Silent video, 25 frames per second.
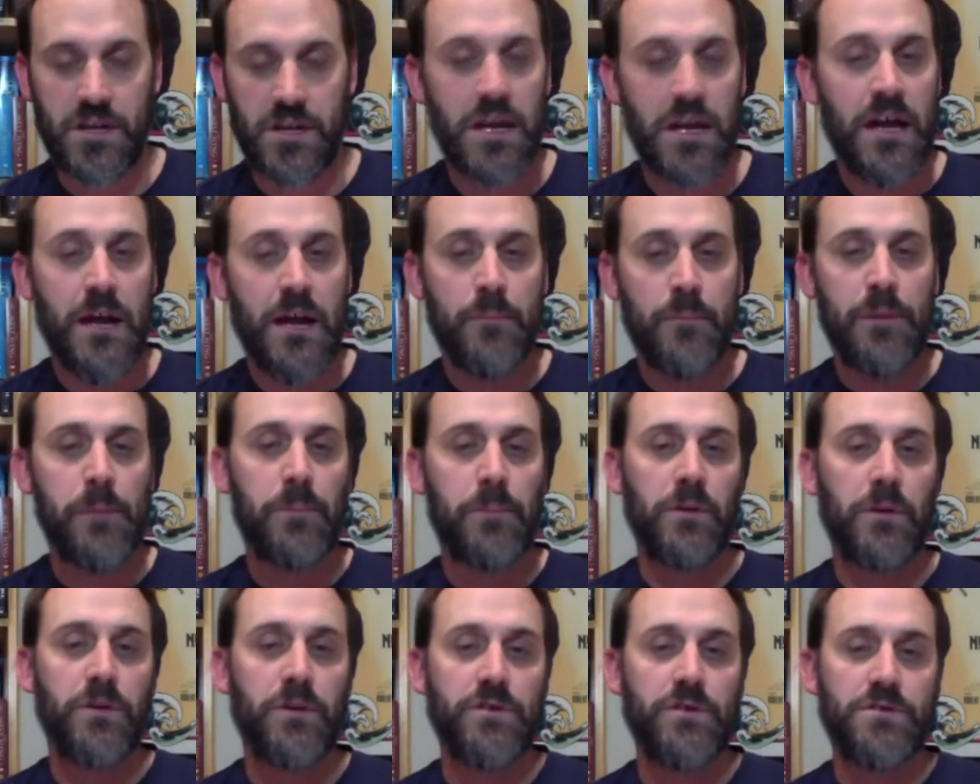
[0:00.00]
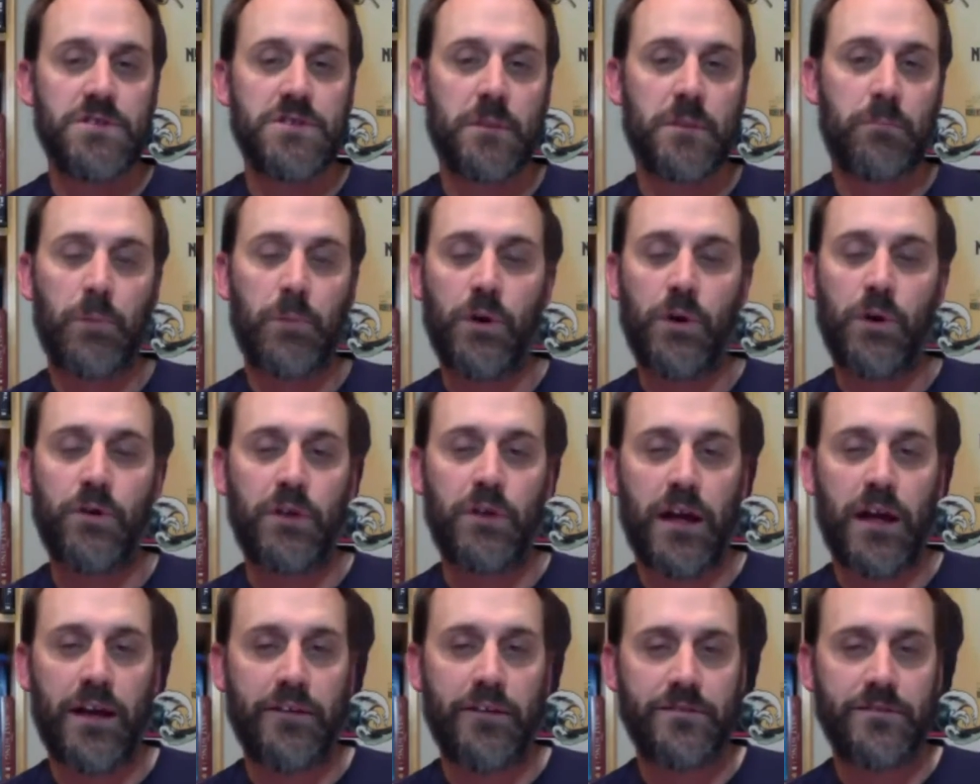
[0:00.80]
People are using
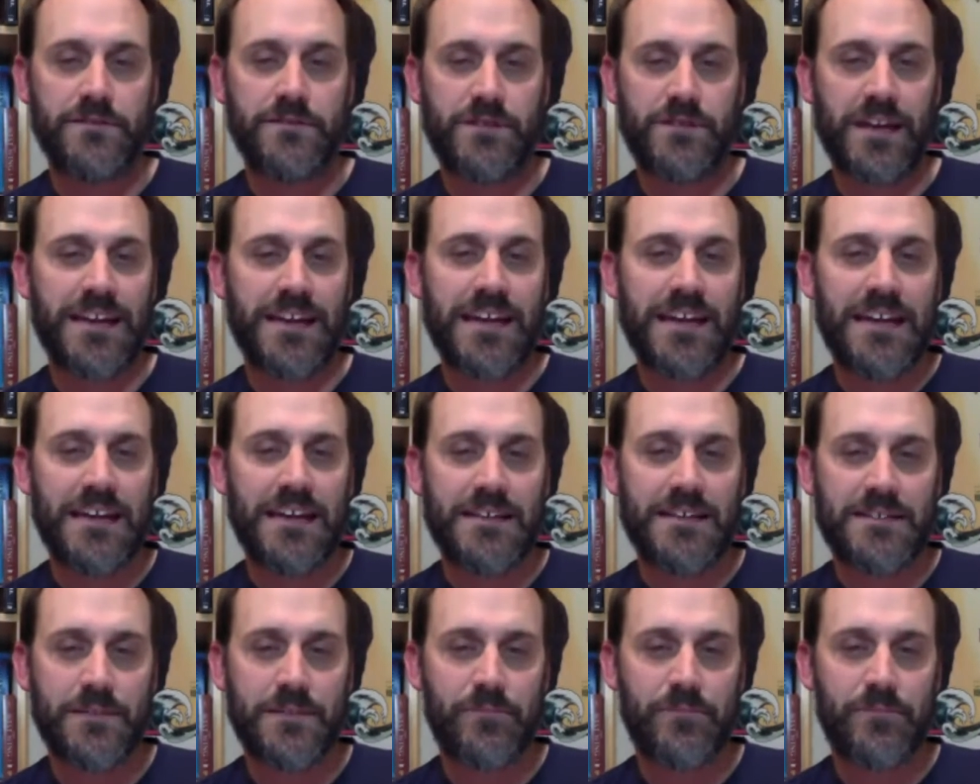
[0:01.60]
pronouns like it.